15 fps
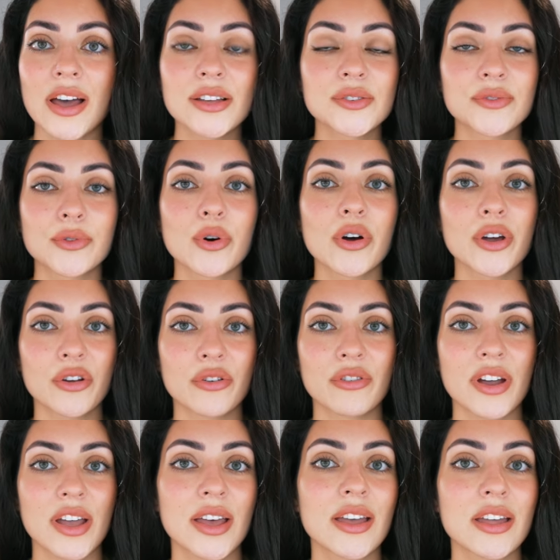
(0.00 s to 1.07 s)
and for a
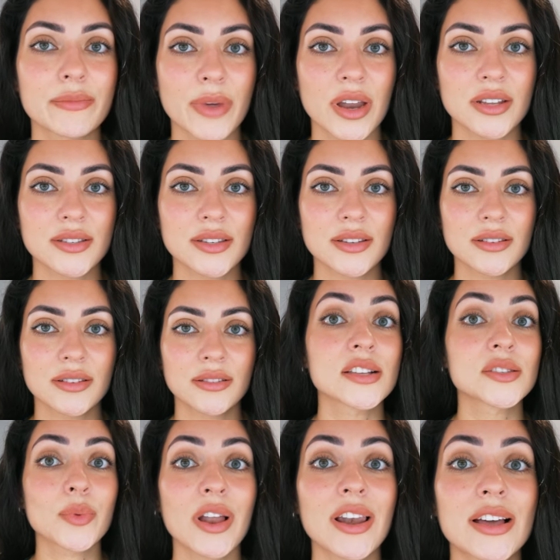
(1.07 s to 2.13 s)
career in medicine,
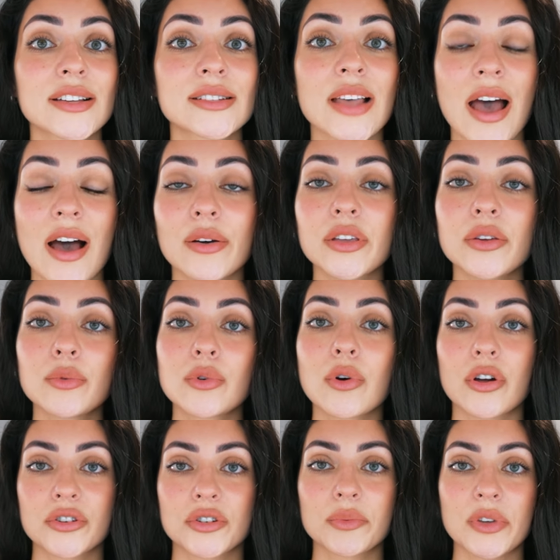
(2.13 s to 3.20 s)
as well as how you will
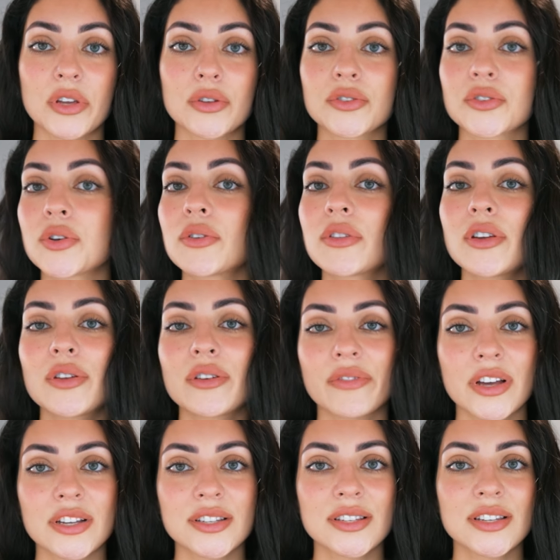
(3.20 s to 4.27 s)
contribute to the
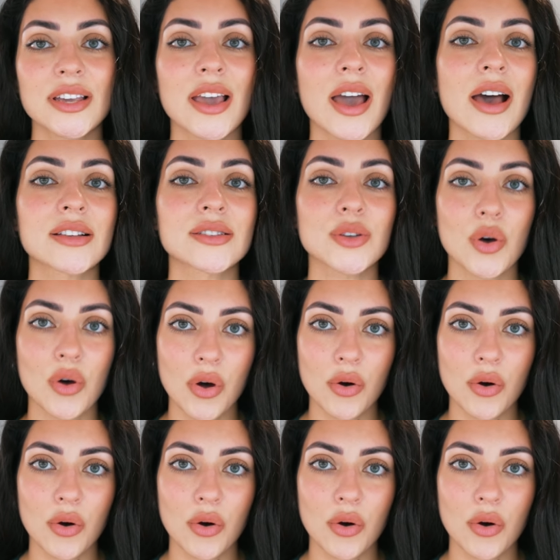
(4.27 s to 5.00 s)
university as a